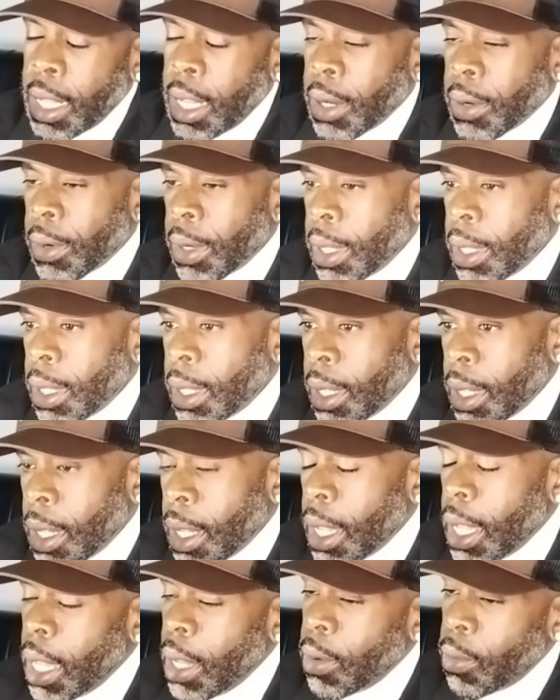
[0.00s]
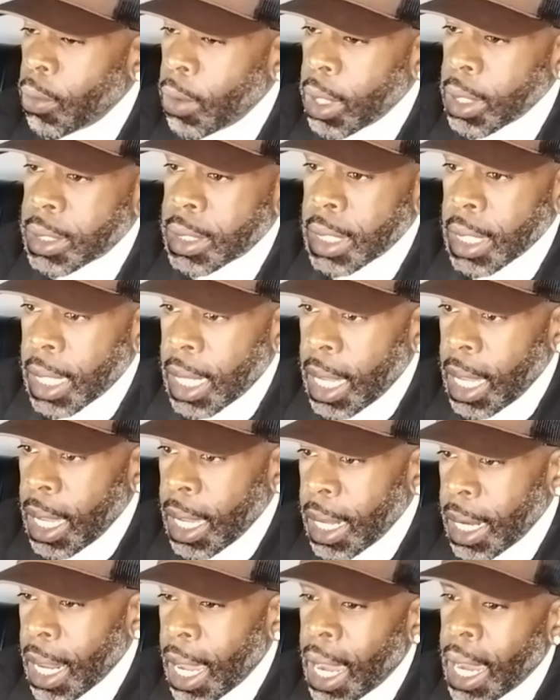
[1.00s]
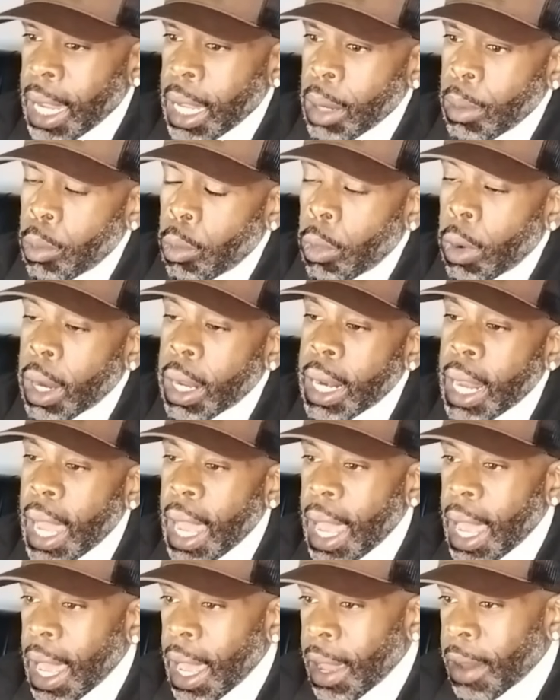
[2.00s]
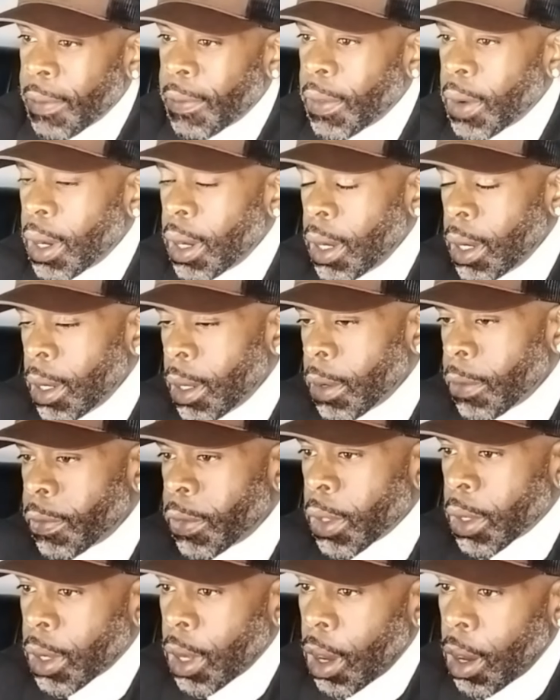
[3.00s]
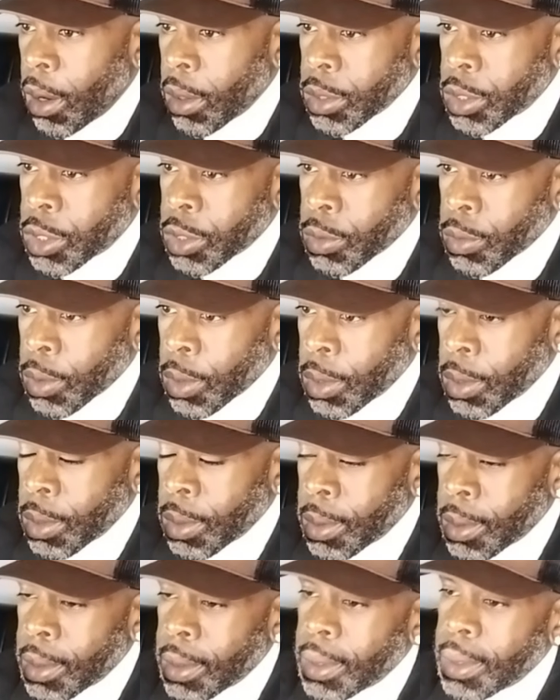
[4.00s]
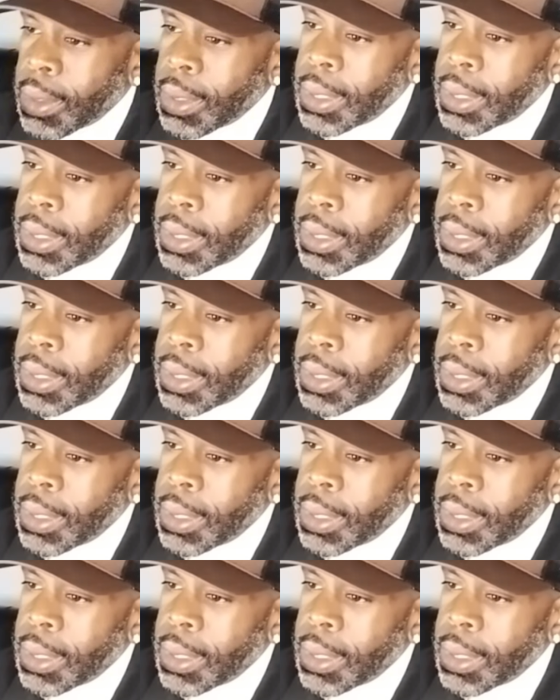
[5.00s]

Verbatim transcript: Theory. And once again, I am one half of the Cultural